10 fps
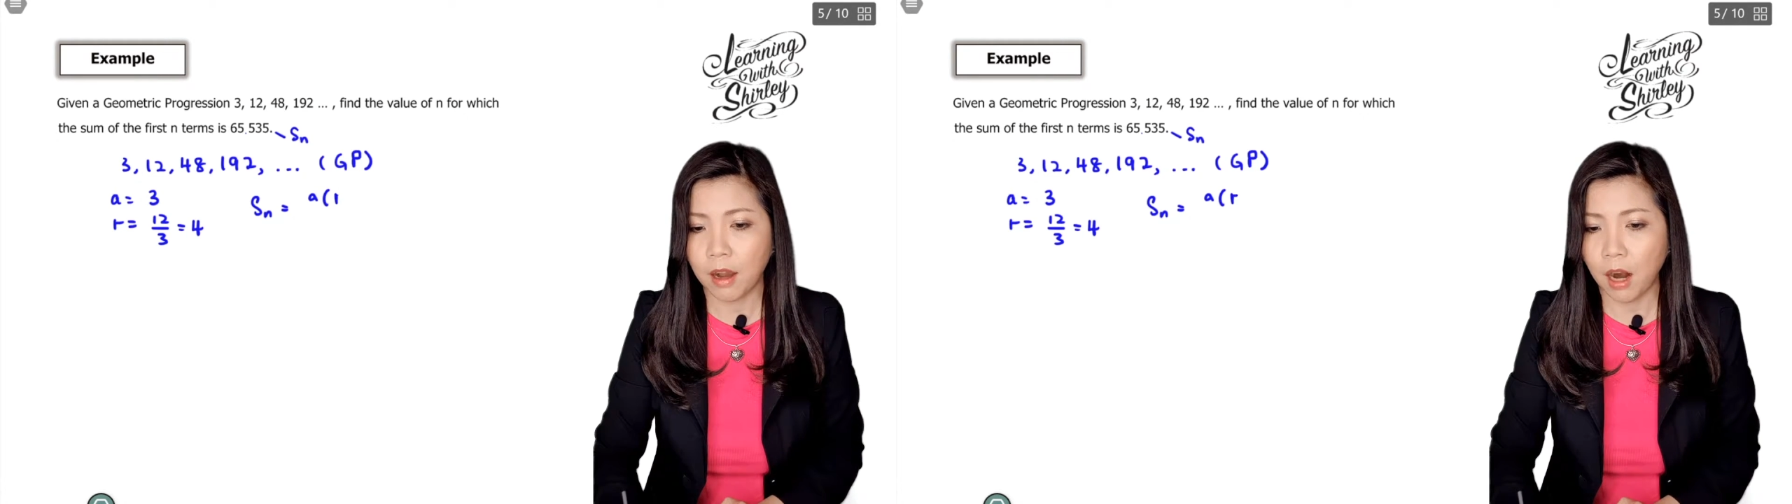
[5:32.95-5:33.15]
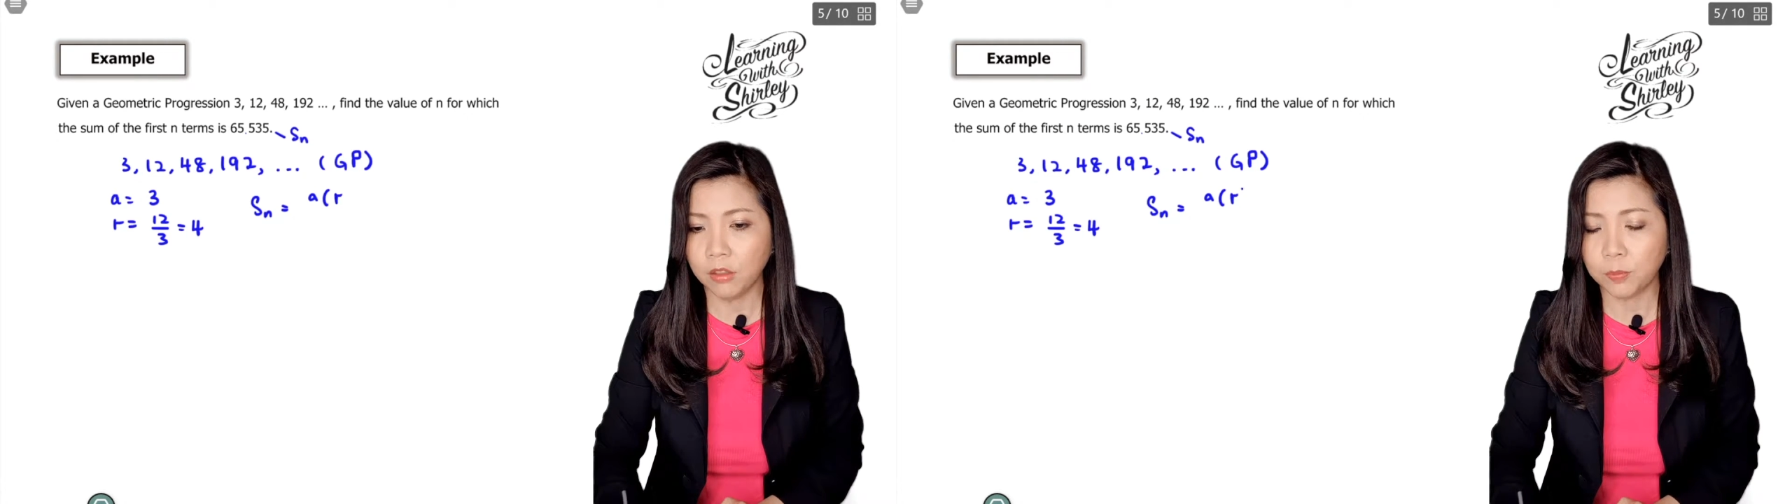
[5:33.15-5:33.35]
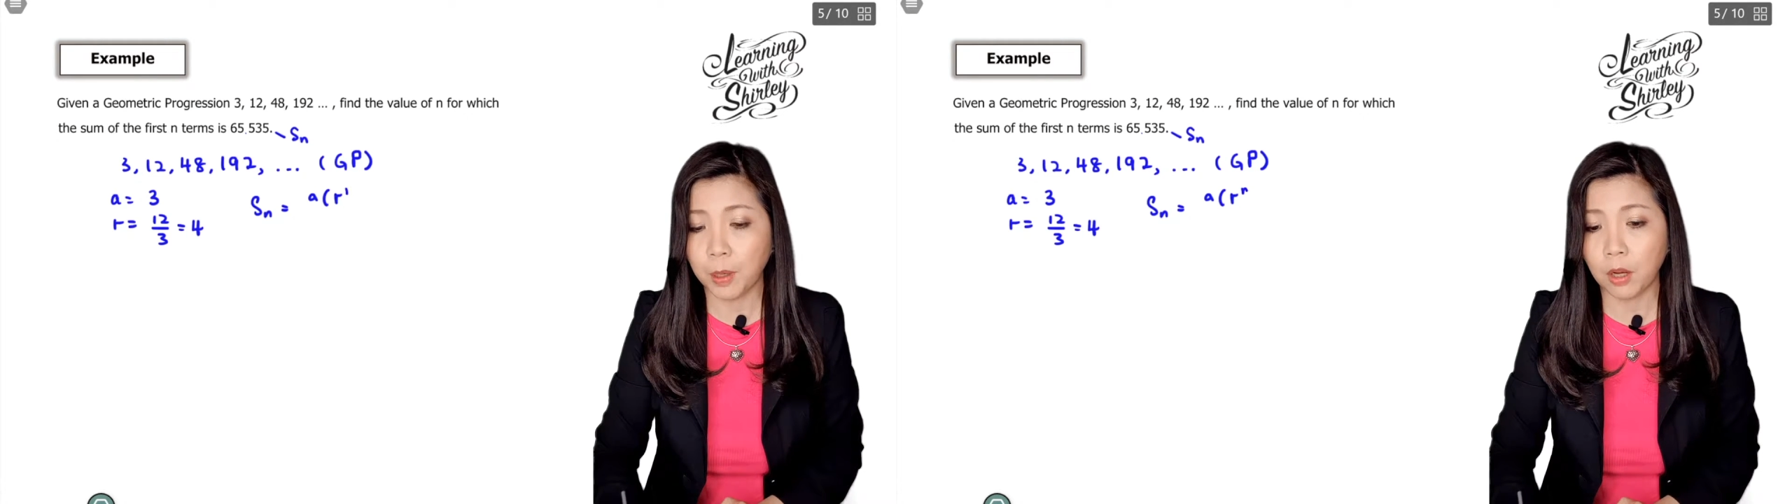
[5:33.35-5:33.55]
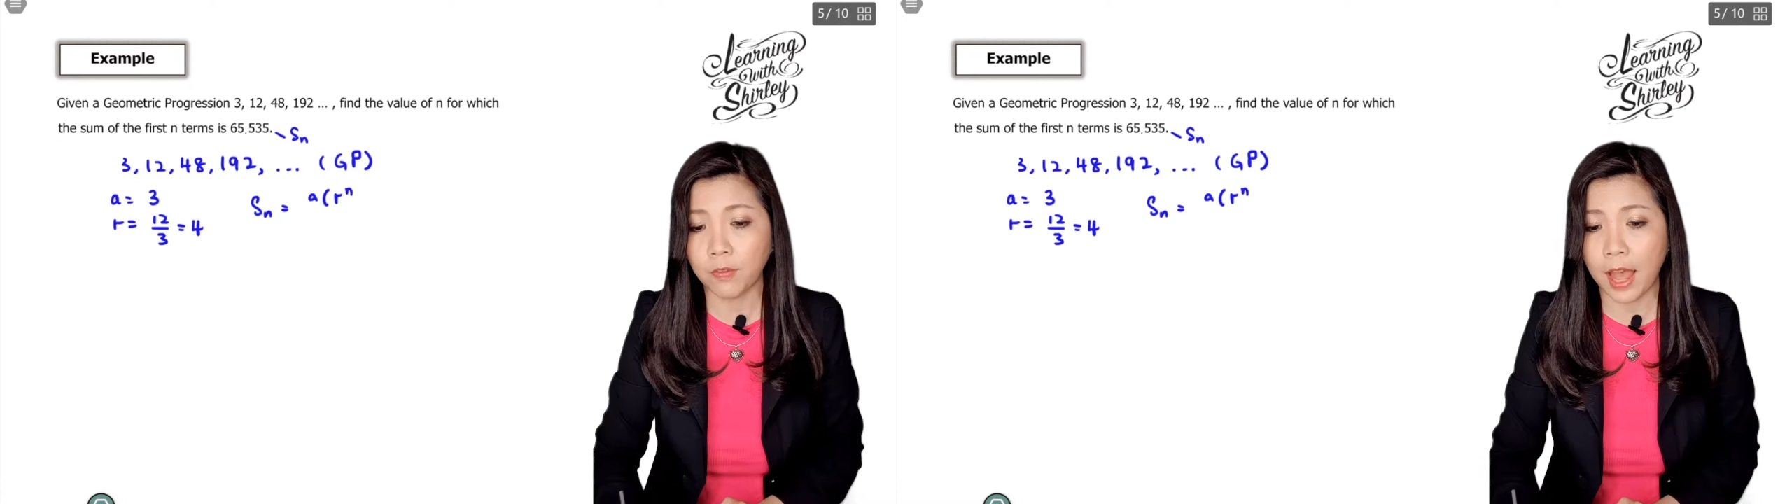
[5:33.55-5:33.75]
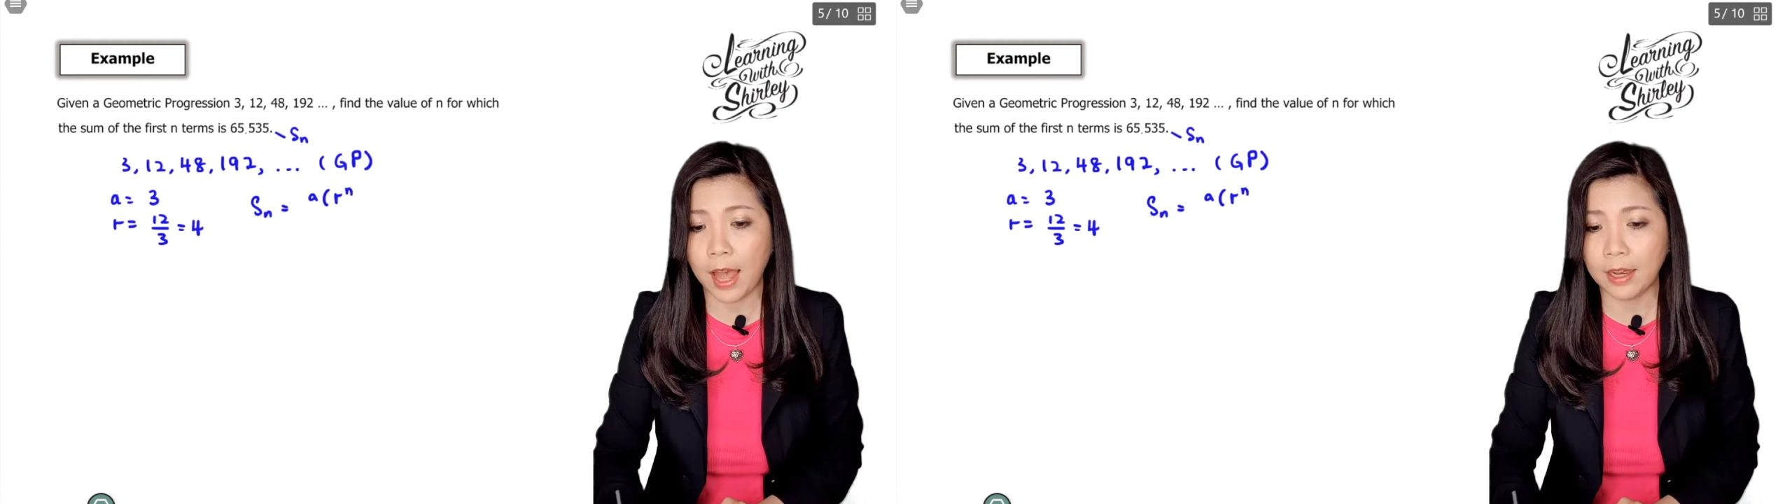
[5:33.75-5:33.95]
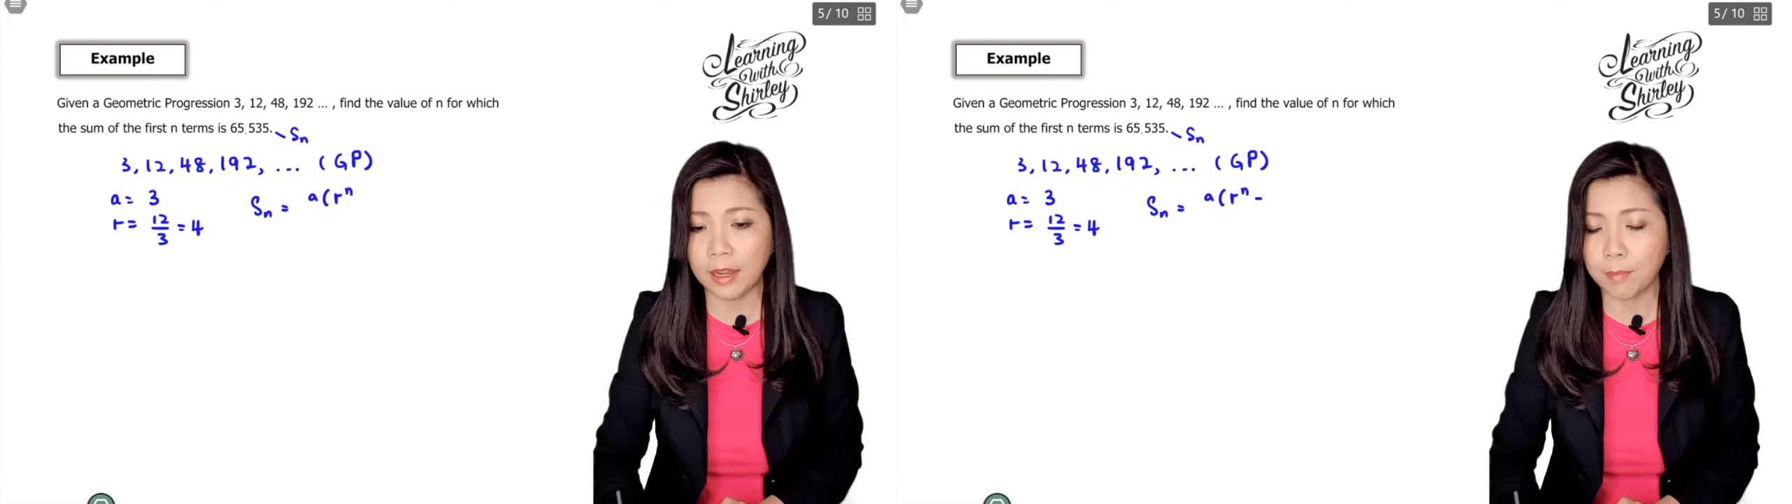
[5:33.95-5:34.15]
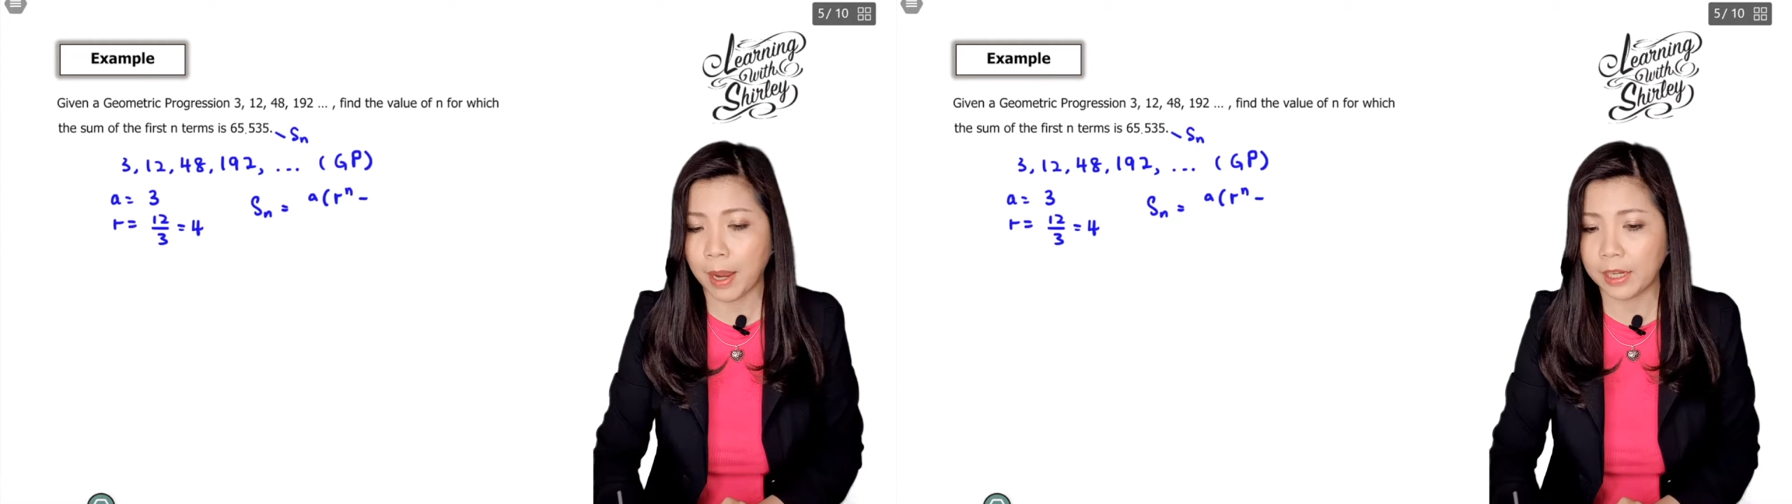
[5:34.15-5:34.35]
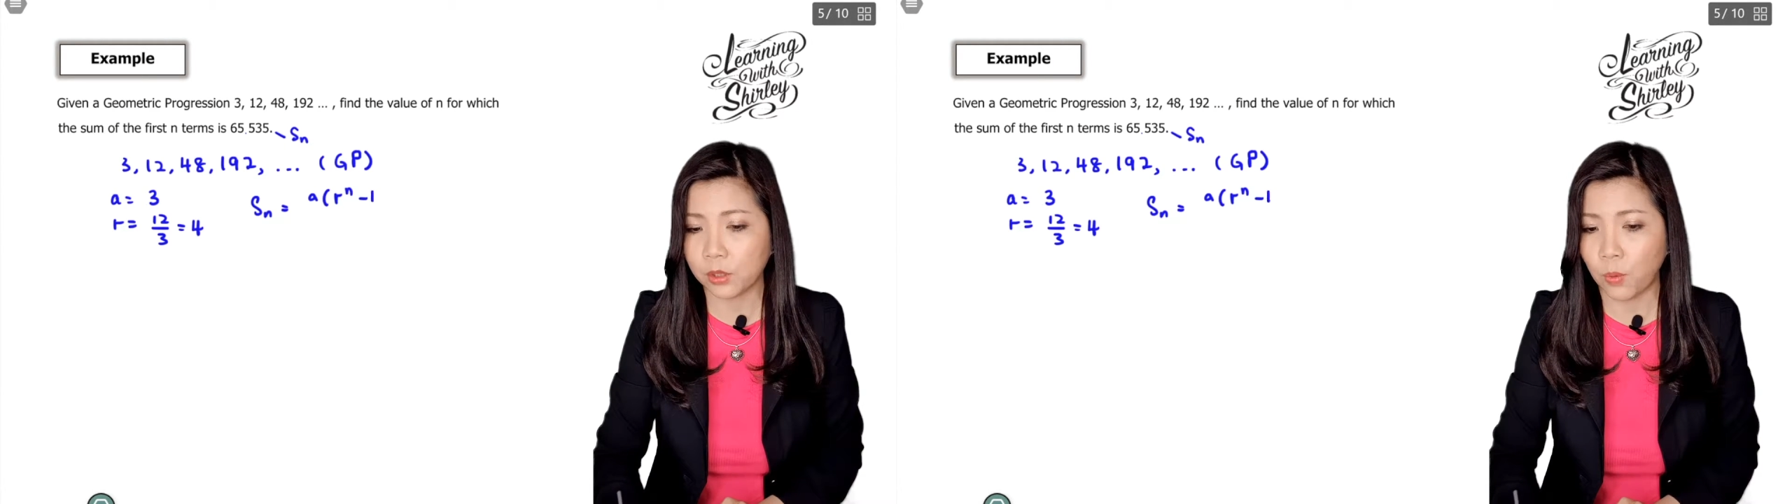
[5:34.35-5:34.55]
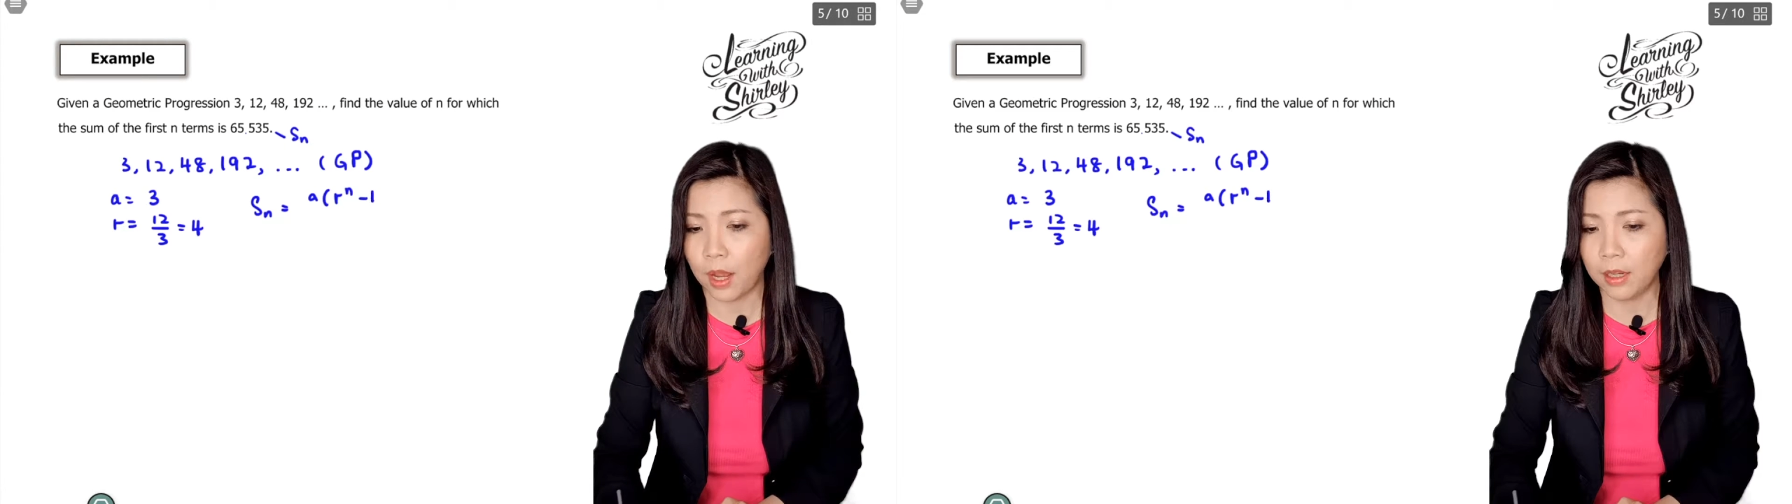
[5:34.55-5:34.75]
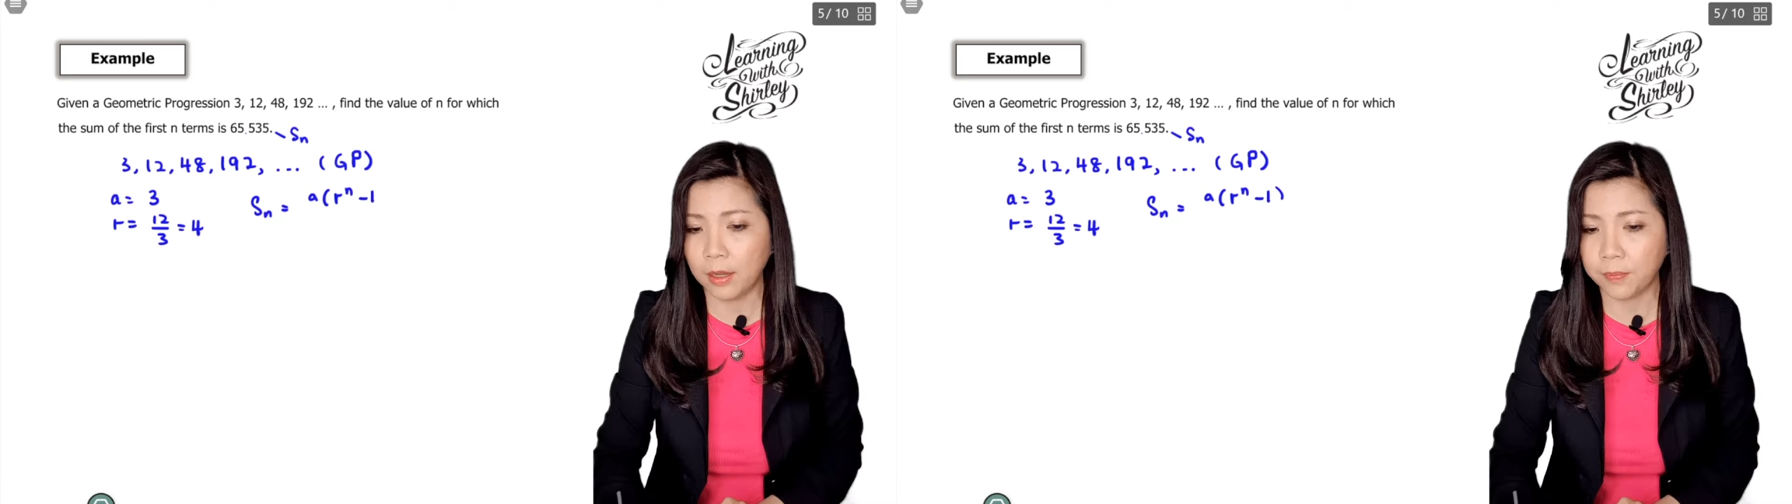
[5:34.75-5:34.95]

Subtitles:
R to the power of N minus 1